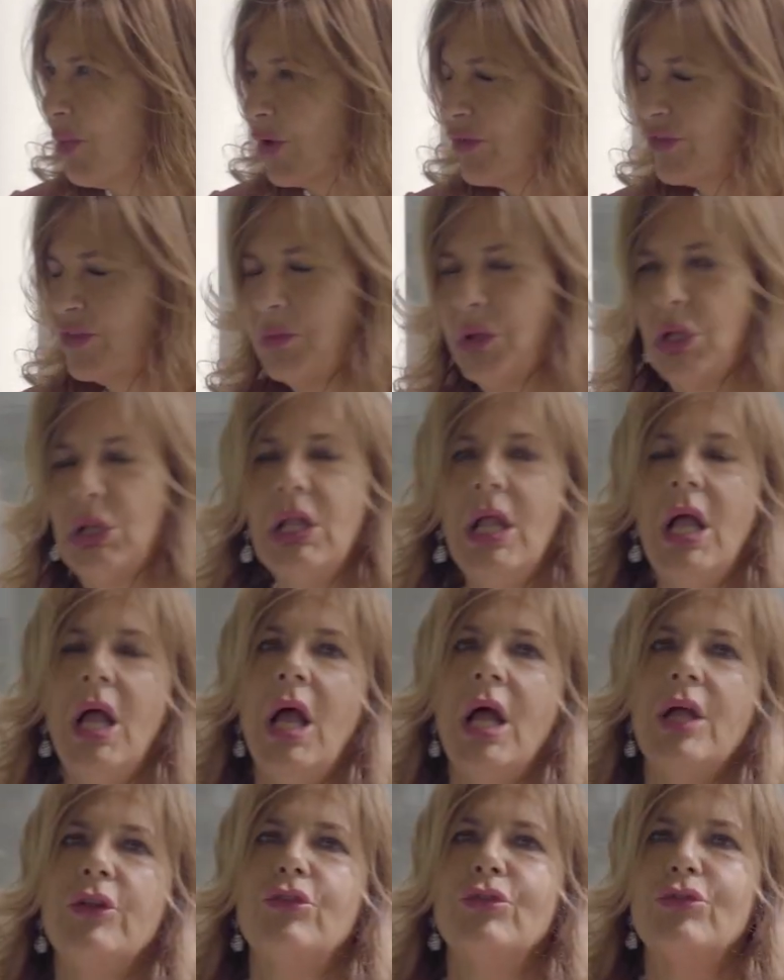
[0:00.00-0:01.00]
possible
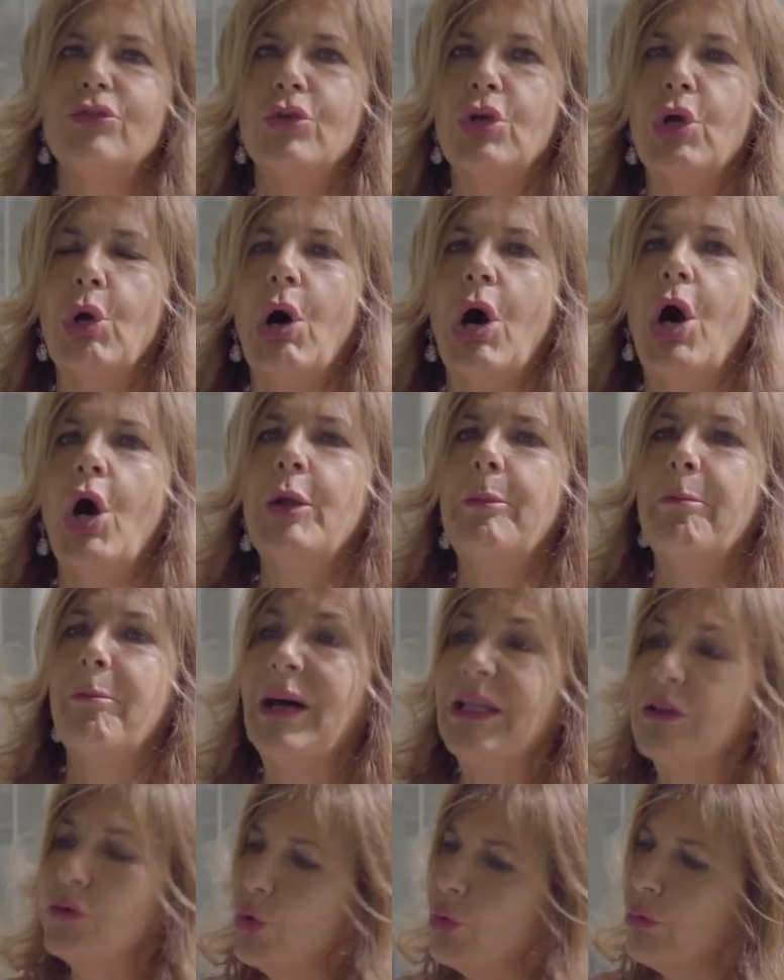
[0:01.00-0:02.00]
to, to go on,
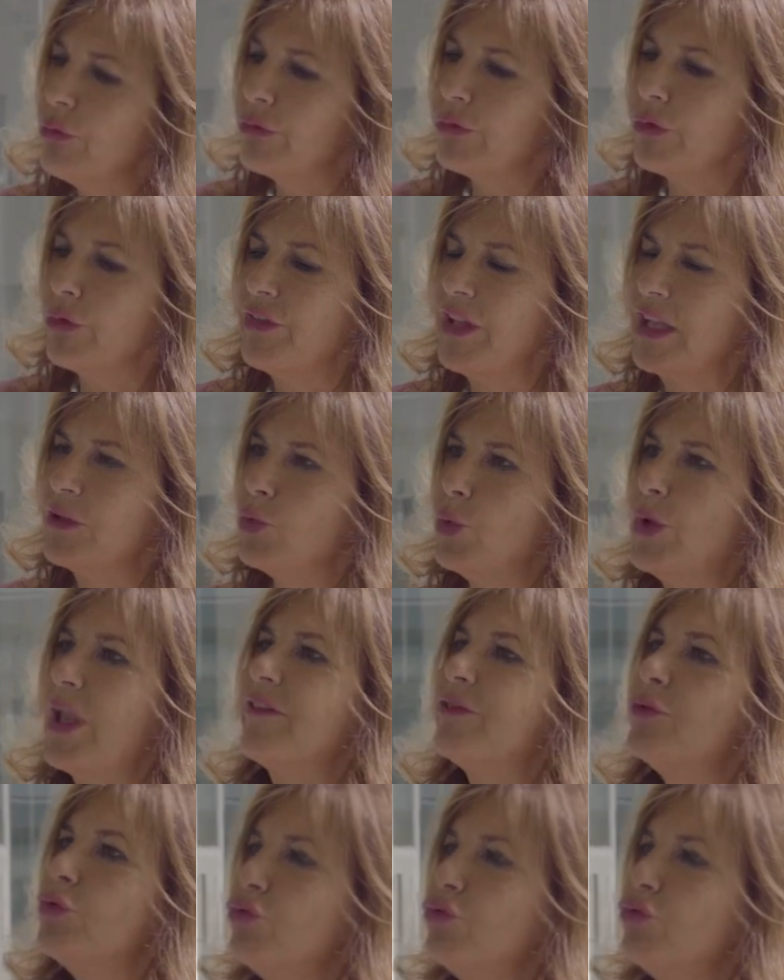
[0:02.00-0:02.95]
but also that we have